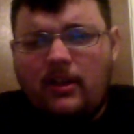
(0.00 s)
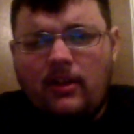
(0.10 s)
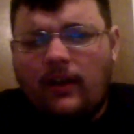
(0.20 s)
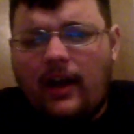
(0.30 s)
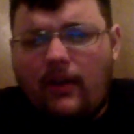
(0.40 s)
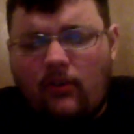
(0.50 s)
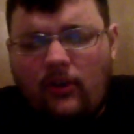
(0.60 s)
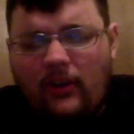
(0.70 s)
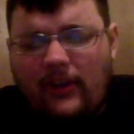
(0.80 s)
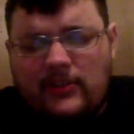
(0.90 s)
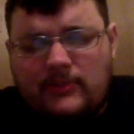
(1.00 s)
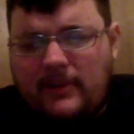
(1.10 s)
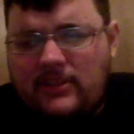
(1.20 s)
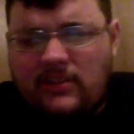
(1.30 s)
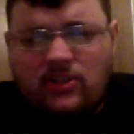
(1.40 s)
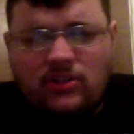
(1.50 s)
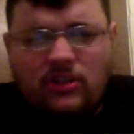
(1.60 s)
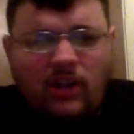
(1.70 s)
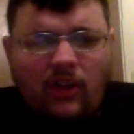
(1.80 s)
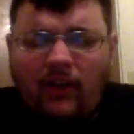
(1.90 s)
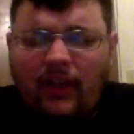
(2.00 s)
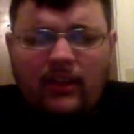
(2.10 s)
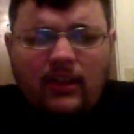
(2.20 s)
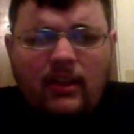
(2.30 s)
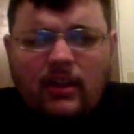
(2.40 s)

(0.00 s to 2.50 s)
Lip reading: Like, I really like the space station. I like